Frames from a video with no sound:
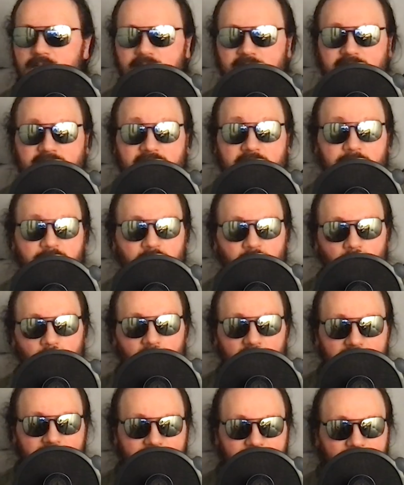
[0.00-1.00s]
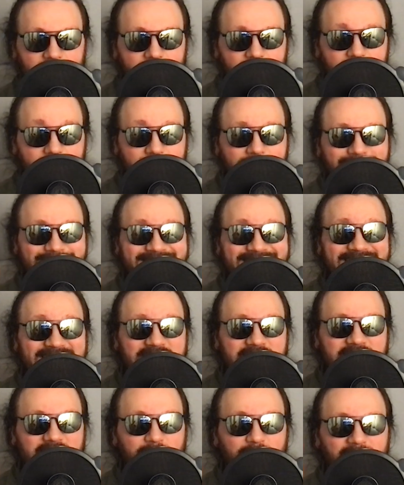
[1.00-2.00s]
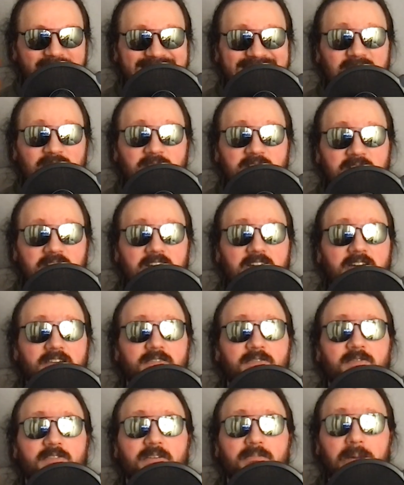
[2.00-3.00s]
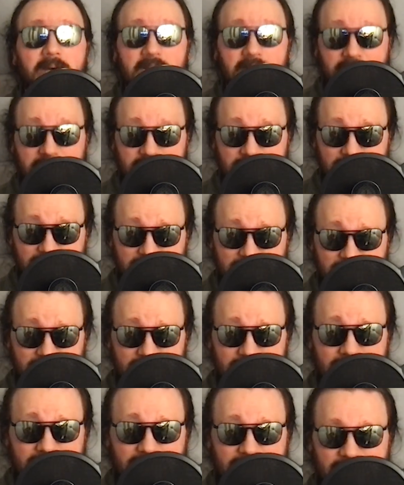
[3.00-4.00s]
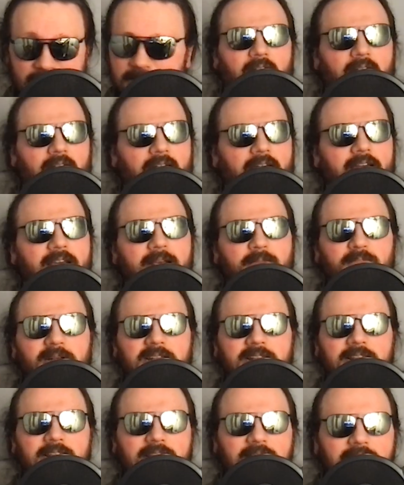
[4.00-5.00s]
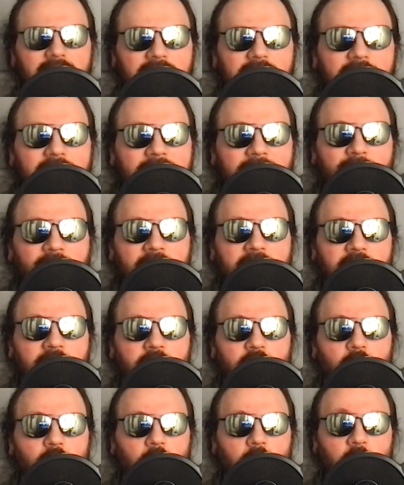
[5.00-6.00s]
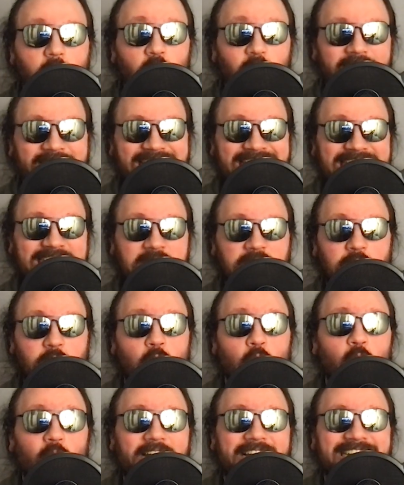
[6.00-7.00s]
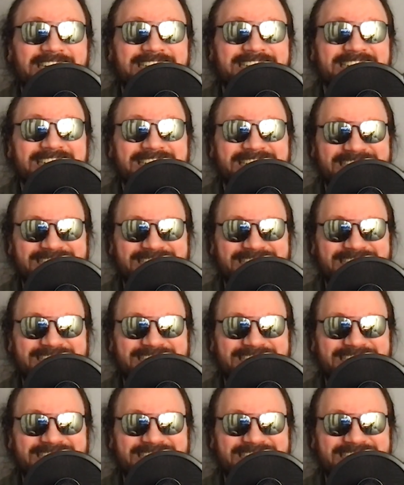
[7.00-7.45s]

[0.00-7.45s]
Step 1. Take them out of the box. I believe in you. You can do it.